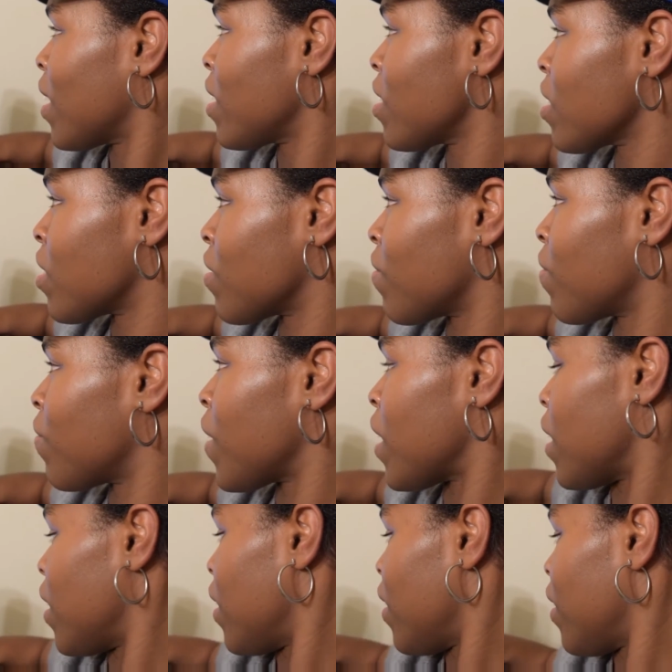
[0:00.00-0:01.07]
just
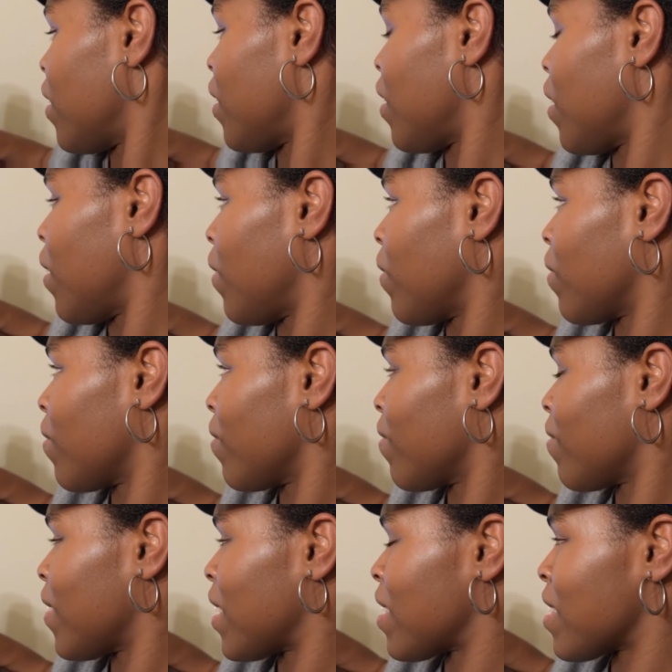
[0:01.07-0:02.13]
fun,
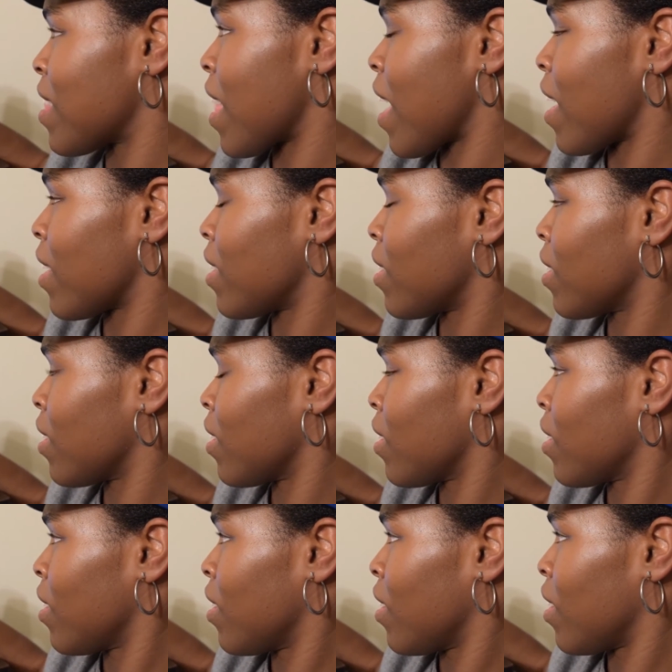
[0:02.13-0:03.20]
It's that.
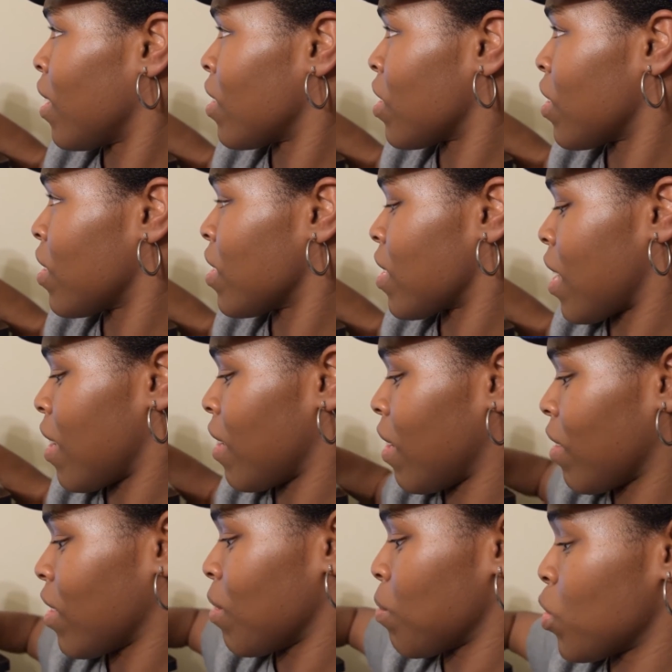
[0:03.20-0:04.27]
Turn the sound
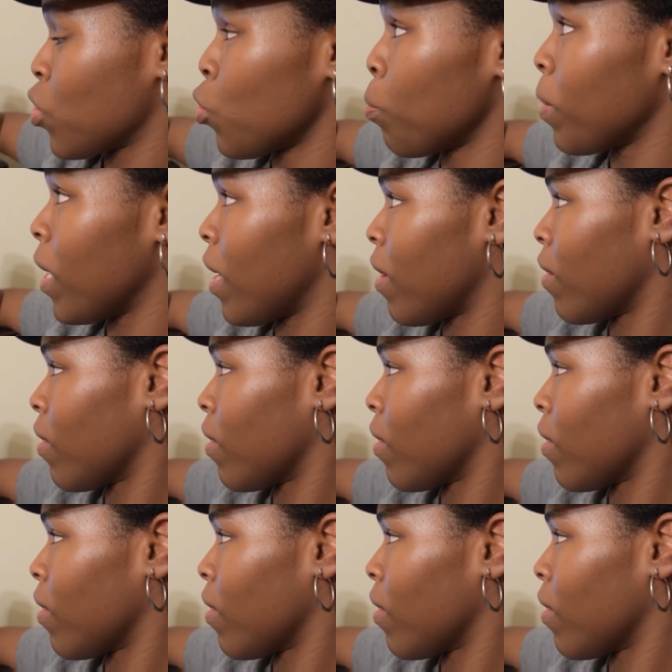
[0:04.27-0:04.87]
down because it was super loud.